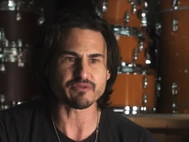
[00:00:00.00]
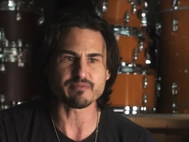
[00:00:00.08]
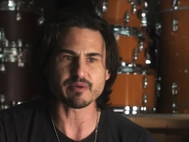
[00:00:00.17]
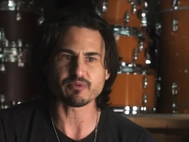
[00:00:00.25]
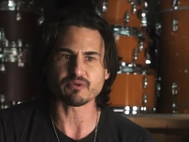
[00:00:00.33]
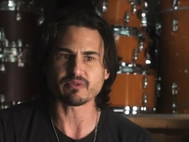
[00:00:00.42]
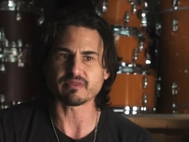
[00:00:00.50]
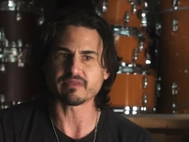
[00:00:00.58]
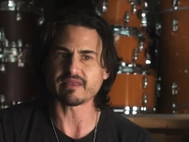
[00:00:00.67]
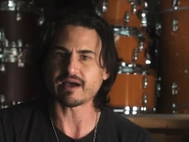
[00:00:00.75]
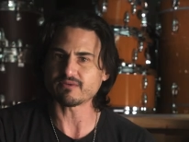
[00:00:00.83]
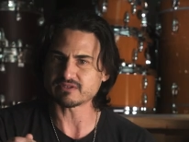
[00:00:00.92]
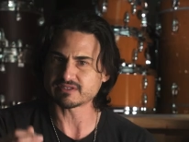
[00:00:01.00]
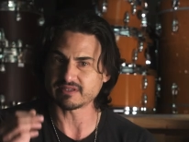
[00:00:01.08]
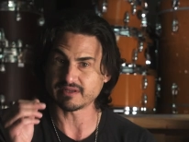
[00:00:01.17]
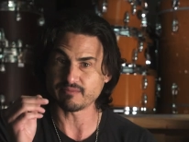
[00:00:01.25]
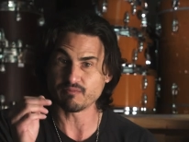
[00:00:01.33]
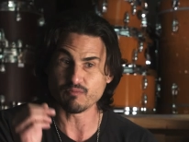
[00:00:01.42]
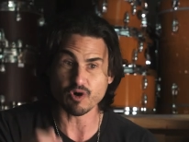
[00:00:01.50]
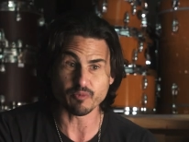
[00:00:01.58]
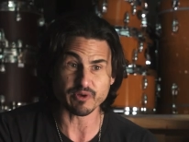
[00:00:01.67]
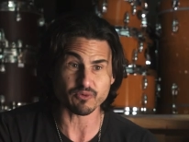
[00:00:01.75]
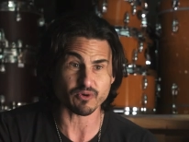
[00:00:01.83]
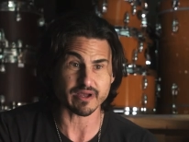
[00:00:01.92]
I remember that was the
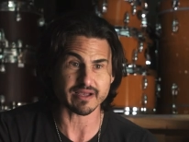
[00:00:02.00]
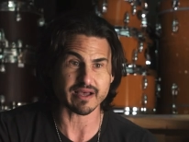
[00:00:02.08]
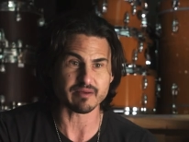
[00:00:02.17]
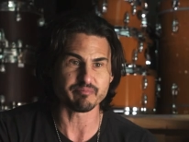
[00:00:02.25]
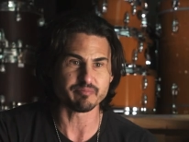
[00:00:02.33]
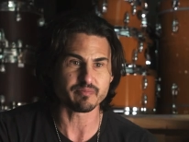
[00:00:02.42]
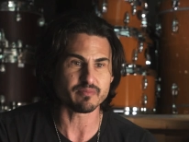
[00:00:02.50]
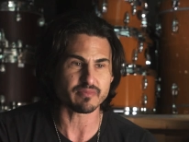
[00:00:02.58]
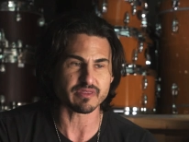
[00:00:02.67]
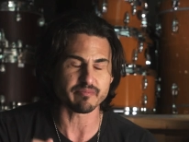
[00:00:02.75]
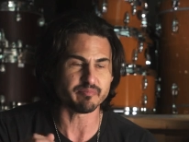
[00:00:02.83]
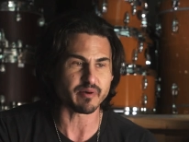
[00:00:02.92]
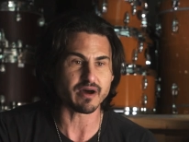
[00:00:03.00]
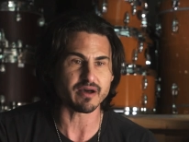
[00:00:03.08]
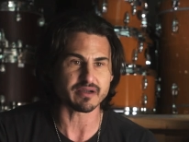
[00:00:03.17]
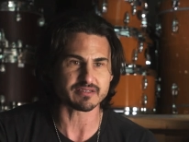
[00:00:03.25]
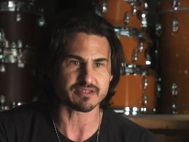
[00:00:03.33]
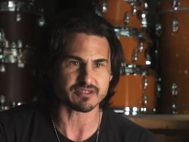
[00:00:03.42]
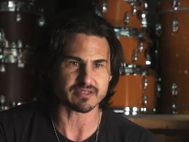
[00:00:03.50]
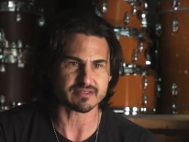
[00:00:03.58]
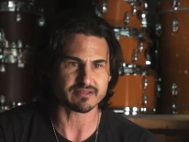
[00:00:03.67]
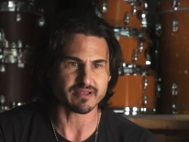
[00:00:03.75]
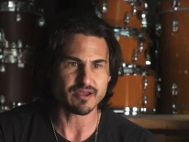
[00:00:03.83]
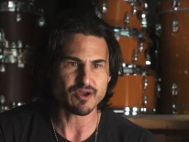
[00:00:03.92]
moment where I got a, the bug to
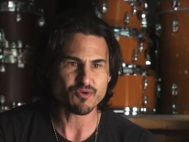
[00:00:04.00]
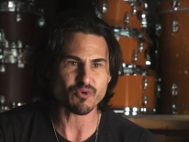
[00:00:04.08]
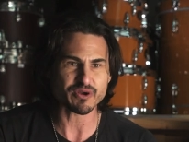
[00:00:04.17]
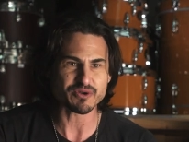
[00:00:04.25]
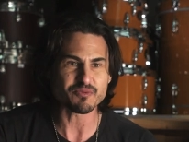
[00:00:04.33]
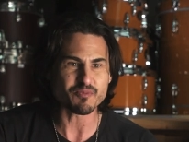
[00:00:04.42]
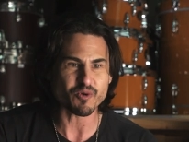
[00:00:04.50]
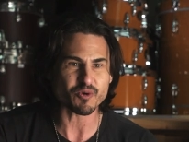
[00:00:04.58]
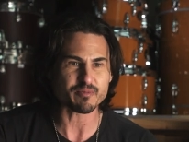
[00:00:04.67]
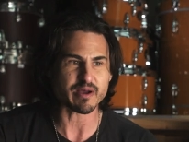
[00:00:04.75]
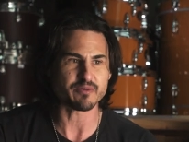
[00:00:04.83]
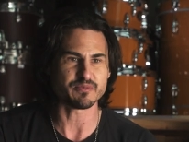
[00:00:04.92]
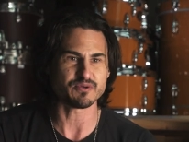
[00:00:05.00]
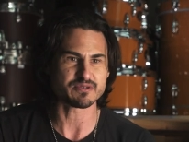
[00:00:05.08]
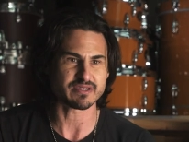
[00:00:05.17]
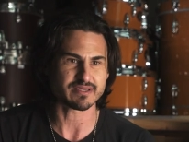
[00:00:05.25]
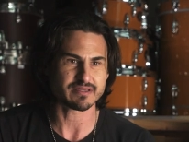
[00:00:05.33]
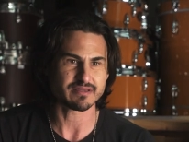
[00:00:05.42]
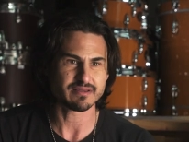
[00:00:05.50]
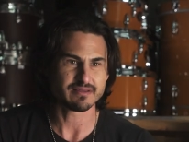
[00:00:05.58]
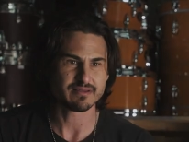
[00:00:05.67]
just want to know more about music.